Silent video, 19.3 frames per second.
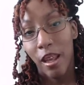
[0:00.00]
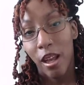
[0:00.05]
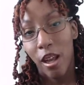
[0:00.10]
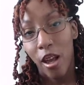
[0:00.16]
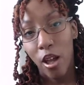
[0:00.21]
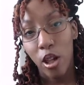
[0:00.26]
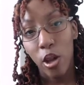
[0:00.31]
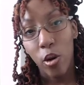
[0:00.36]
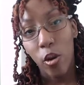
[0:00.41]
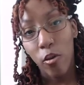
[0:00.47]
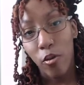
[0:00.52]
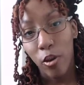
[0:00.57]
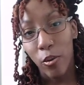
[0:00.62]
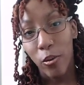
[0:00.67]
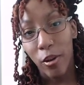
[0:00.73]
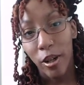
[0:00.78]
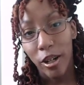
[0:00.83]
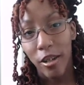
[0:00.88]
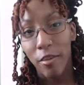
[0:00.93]
Hello
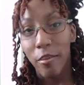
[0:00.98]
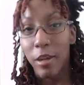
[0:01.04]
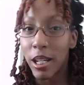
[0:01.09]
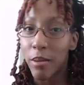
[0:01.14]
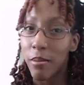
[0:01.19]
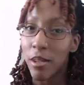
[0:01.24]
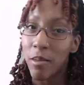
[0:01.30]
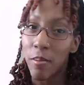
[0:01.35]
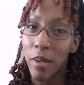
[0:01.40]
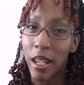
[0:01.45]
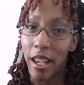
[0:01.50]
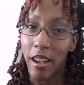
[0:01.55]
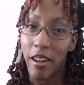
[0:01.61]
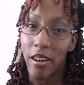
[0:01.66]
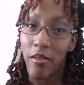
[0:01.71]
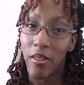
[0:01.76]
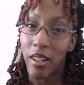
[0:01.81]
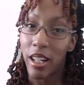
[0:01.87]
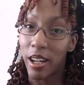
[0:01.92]
everyone, my name is
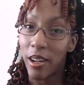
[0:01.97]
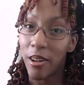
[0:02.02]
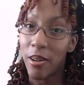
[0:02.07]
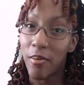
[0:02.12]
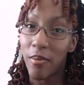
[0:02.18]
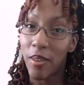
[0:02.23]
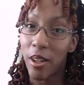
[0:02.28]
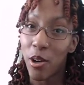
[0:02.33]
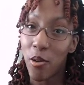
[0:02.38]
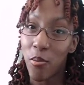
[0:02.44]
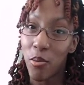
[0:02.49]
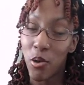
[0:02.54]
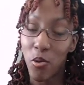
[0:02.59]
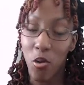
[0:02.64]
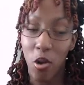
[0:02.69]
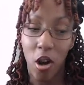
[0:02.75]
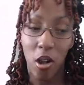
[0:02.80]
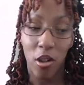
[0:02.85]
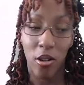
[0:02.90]
Michaela Valletta. I hope
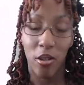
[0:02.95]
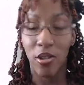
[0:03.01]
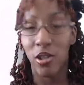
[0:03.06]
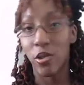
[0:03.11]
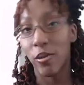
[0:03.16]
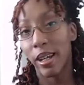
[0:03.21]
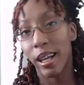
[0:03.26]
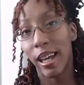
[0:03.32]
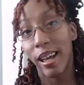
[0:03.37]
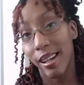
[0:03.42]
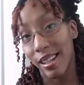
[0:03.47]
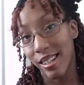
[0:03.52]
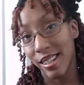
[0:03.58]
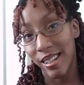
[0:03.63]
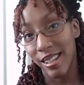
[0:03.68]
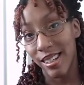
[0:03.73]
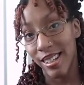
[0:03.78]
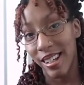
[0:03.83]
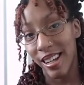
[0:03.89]
you all are doing
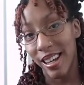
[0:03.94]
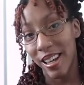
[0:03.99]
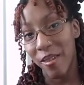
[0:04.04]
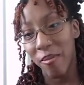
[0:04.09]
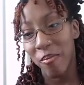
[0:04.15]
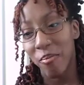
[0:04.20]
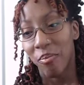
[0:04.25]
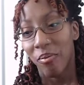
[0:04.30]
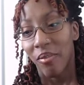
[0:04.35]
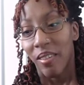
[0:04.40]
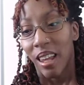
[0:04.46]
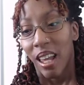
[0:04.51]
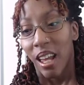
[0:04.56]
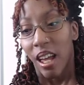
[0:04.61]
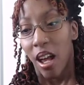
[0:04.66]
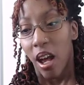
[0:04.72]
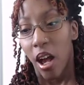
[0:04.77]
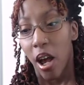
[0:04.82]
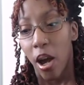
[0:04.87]
excellent today.
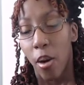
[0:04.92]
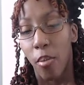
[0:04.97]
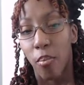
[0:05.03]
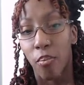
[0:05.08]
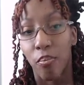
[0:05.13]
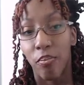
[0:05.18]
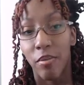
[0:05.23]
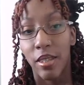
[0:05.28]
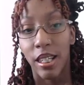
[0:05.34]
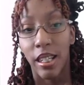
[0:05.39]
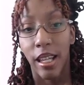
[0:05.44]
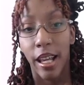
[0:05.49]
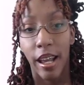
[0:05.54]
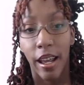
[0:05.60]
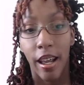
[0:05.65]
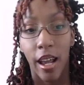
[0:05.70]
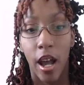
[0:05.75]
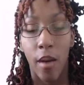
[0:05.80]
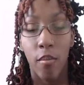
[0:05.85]

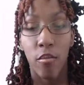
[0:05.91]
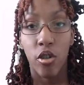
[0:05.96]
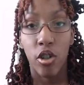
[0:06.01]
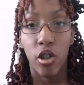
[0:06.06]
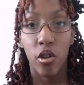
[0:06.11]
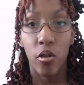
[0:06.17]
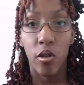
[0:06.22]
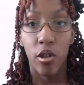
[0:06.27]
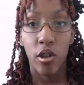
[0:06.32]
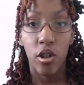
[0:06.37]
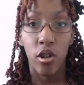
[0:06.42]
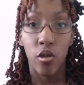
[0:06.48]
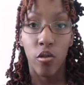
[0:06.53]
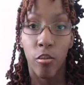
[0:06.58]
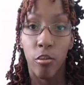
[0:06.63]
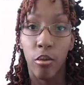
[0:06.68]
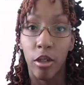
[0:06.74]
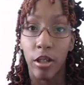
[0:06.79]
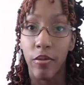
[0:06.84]
Today I'm just going to do
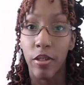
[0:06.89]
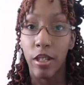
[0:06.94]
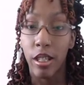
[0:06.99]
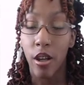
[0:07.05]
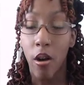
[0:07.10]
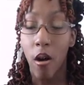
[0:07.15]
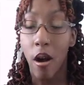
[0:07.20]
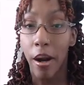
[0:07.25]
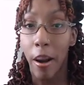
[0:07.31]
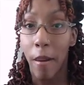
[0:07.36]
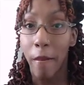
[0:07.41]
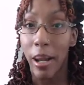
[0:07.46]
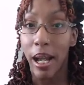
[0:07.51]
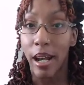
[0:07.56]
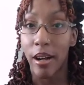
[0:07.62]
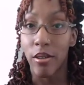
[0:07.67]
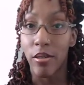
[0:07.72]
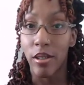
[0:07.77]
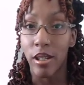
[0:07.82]
a brief talk
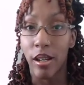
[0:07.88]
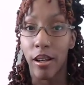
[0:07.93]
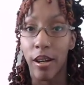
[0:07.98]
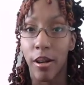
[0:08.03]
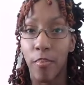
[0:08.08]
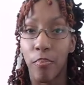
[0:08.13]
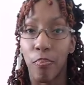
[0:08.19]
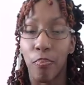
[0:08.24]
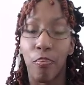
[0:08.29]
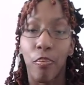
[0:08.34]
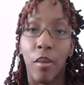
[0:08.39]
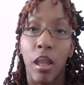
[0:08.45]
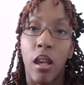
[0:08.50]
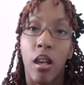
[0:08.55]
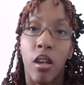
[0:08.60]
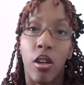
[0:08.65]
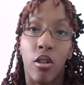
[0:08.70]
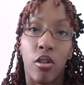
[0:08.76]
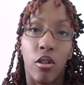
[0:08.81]
about
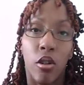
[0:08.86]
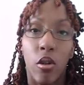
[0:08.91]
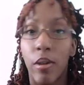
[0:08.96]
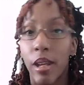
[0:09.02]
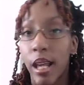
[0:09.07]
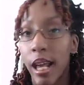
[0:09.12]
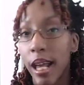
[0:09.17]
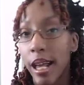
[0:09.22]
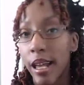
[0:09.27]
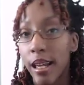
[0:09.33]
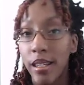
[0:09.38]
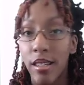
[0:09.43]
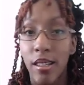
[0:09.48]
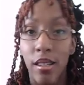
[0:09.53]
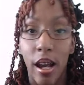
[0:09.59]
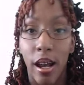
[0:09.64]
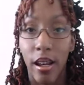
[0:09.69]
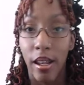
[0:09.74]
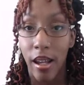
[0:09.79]
Yoni eggs,
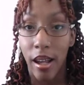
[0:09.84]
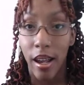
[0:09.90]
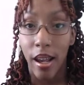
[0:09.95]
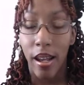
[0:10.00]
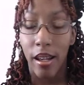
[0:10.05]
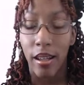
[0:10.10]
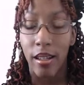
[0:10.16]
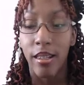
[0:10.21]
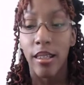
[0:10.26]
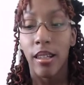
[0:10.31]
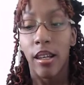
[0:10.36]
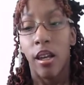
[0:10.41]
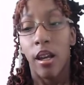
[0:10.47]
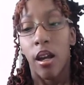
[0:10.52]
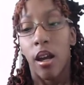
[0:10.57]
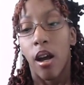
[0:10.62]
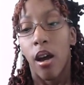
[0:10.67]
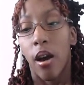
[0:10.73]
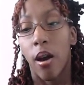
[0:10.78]
Nani eggs,
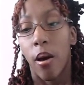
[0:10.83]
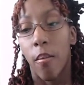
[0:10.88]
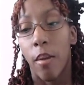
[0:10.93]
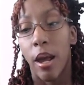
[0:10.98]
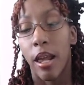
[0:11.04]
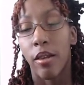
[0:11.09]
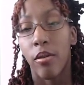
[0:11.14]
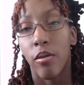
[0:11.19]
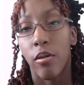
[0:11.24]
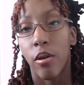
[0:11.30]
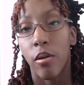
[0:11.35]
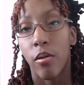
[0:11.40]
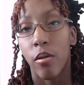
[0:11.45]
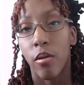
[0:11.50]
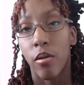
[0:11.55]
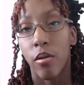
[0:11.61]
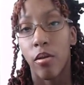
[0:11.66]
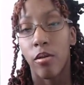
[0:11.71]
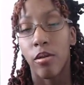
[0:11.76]
and
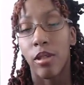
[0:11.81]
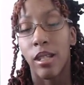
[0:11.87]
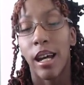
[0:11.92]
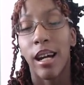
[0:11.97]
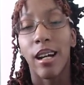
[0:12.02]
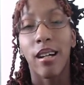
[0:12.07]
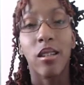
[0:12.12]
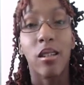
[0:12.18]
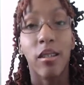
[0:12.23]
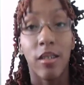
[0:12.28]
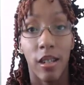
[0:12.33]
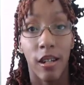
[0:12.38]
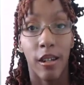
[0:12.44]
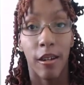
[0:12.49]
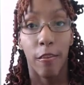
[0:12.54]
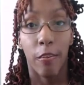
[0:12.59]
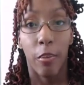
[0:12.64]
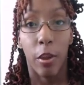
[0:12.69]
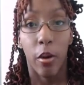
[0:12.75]

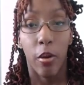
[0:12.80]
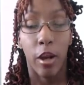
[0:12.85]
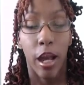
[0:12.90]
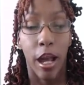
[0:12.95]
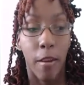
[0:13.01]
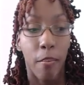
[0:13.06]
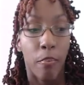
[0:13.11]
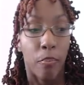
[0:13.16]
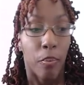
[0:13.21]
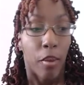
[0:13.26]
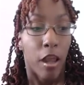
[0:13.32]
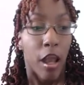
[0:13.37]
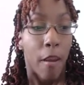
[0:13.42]
toxicity, okay?